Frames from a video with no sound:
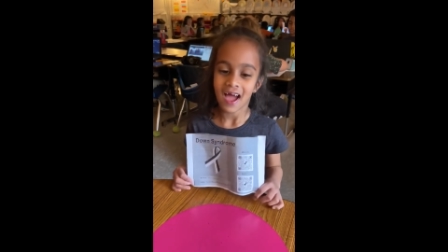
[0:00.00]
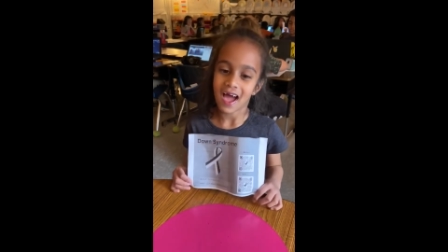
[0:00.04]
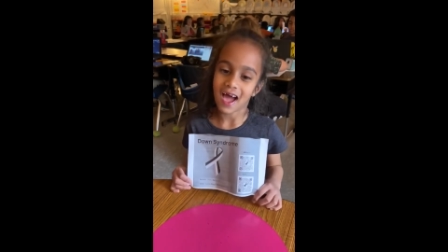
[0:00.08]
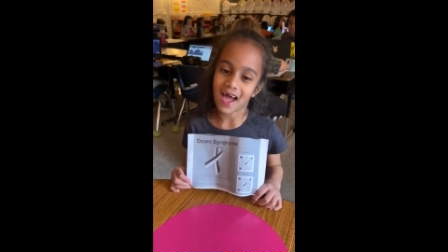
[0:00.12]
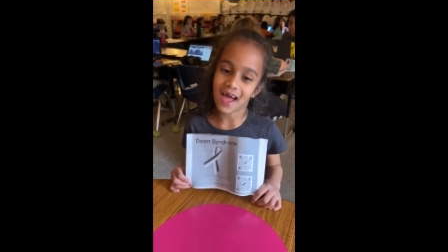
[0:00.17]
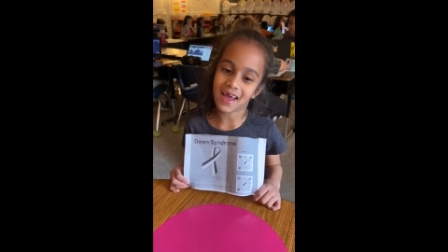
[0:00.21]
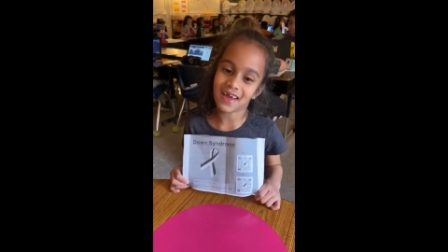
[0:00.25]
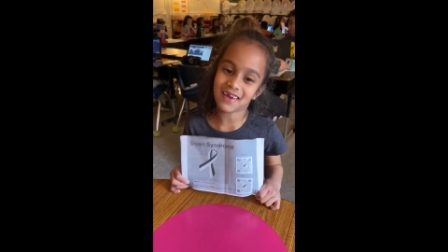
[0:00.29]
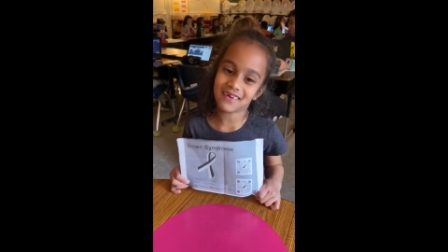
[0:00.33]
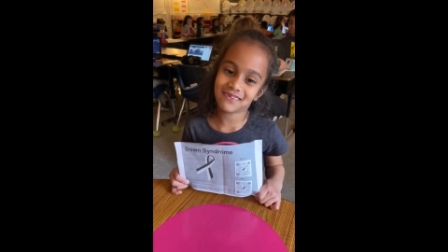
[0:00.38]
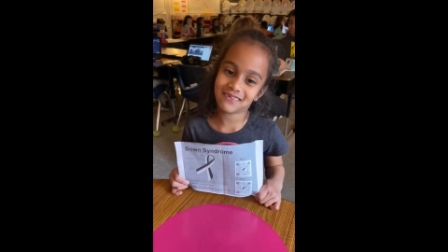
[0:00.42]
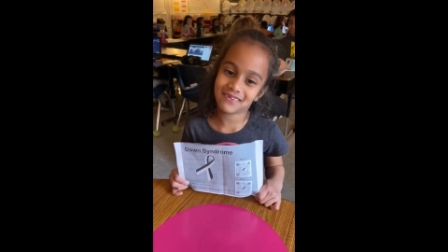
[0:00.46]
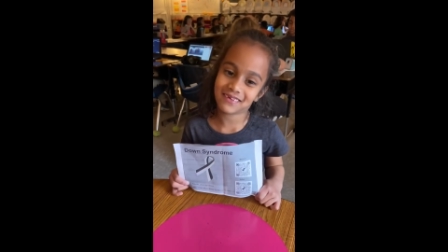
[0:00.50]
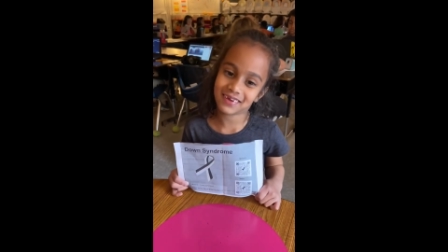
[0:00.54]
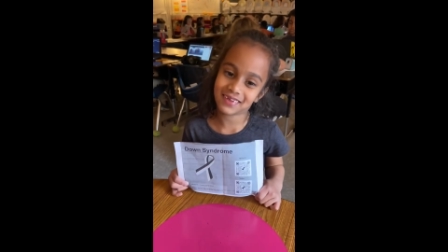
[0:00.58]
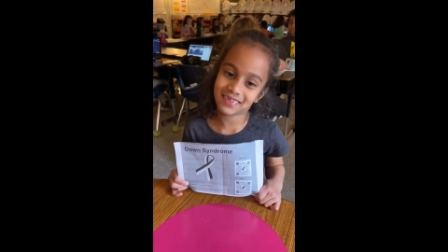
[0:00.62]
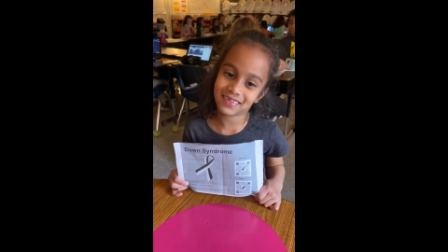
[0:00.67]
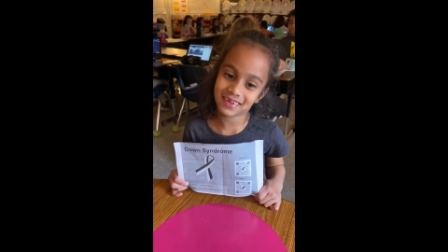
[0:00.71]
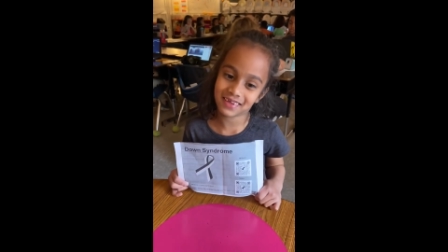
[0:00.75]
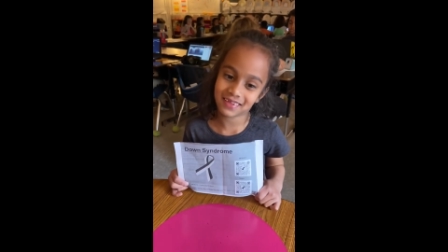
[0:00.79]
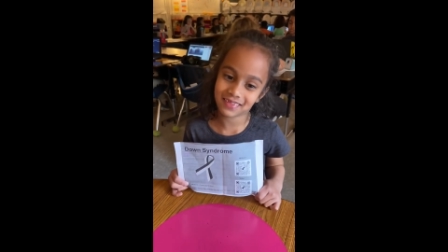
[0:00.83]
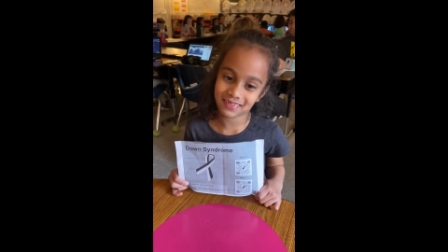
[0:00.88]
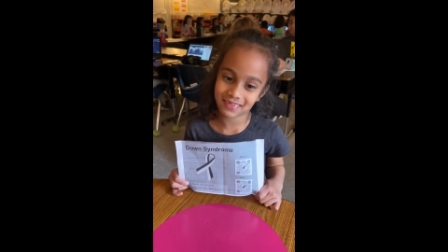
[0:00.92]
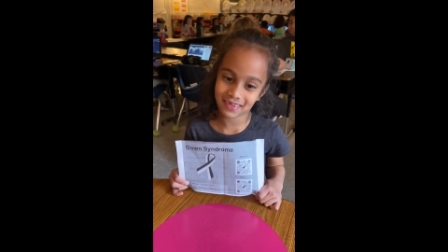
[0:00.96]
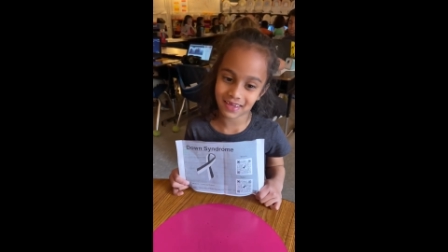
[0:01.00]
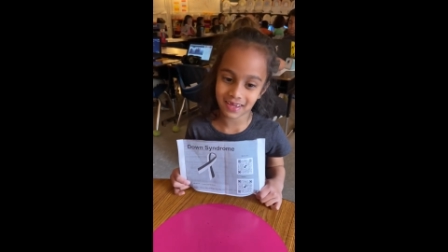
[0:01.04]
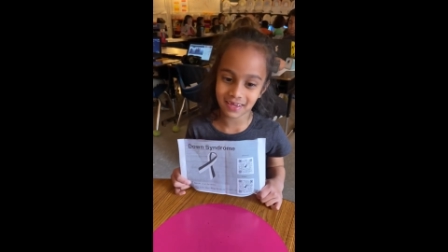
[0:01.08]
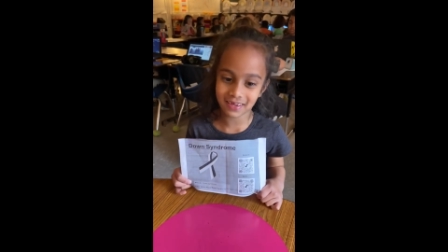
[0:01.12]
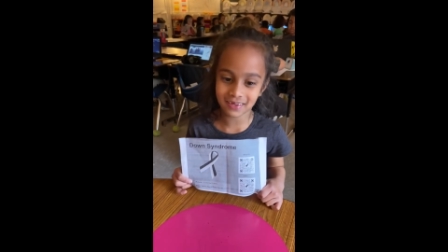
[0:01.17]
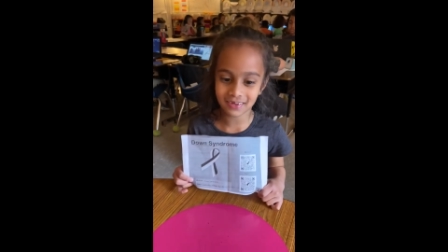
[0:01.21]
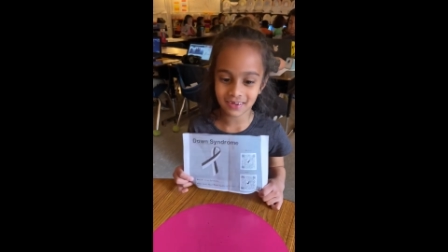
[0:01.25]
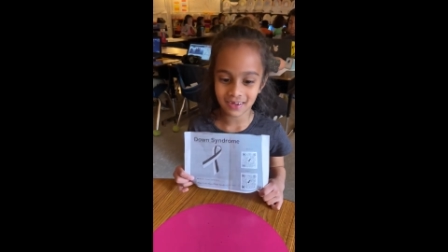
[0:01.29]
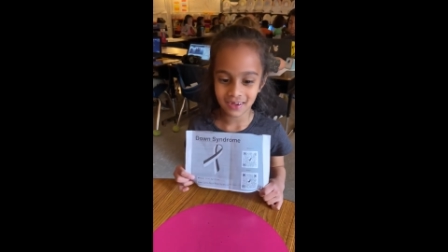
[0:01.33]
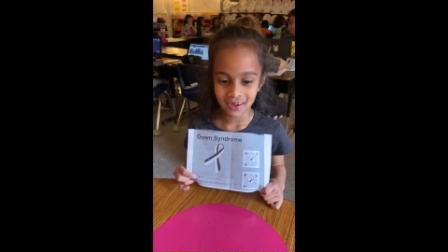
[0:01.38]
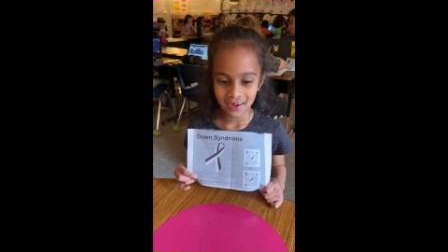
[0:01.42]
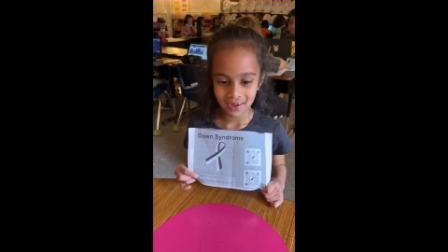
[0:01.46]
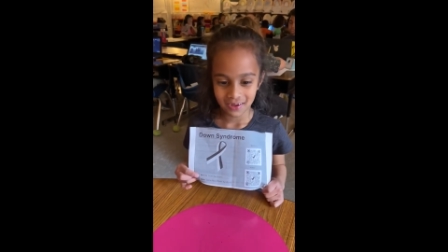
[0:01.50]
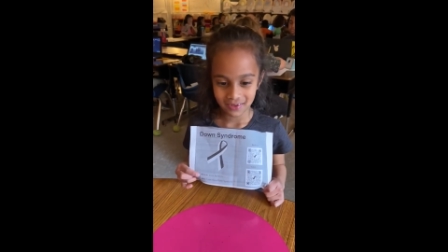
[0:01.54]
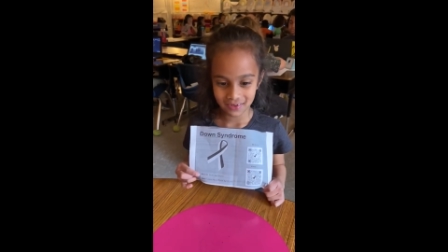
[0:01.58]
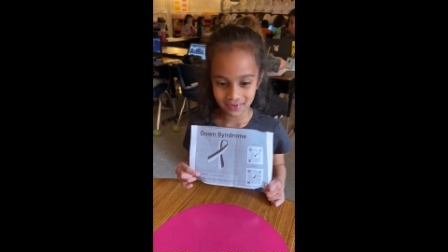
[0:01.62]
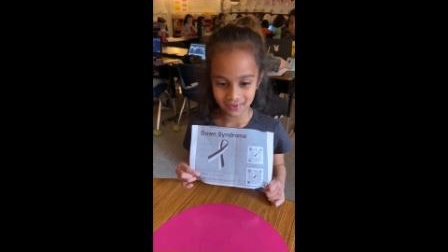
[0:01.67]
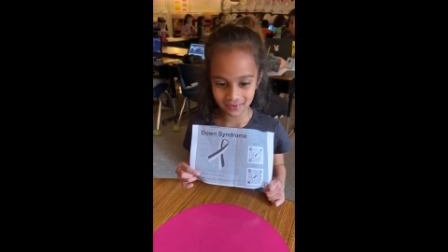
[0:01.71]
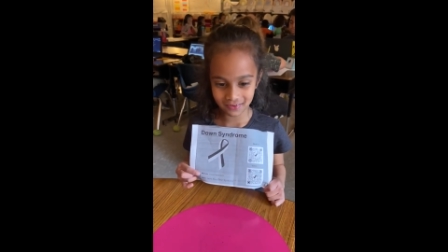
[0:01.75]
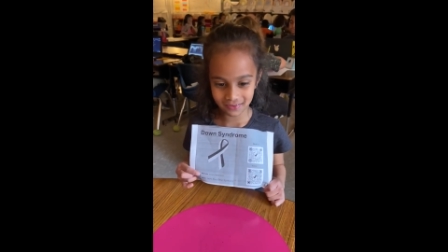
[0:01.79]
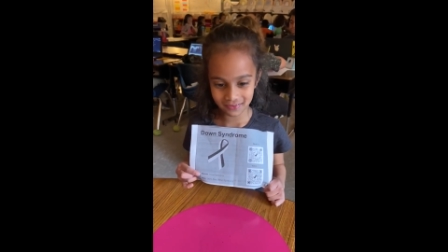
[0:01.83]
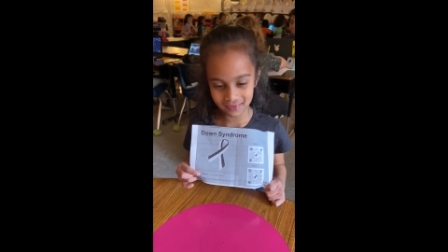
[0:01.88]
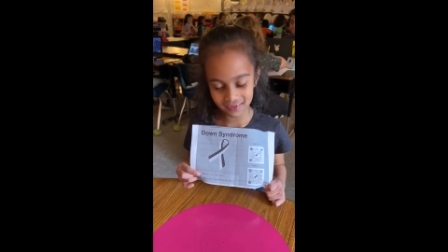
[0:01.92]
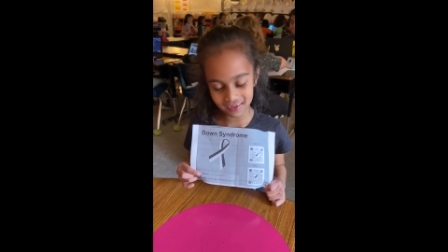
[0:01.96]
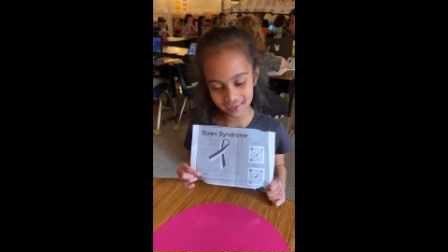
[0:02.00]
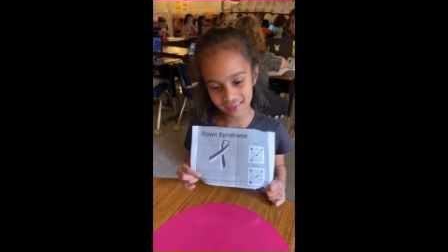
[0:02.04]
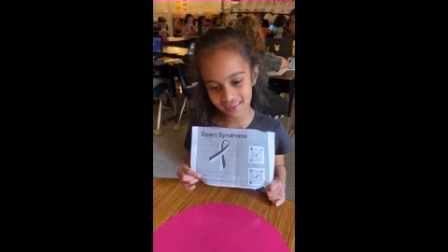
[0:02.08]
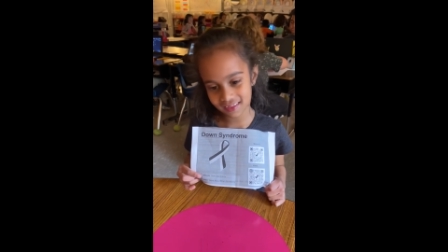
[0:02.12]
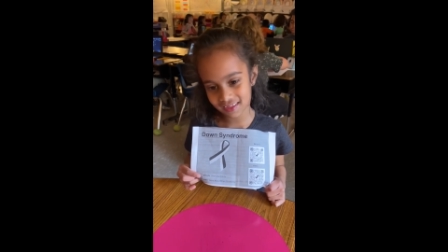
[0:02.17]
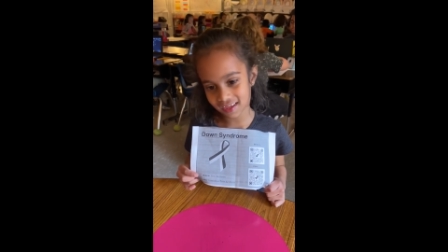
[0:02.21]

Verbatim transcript: I really like using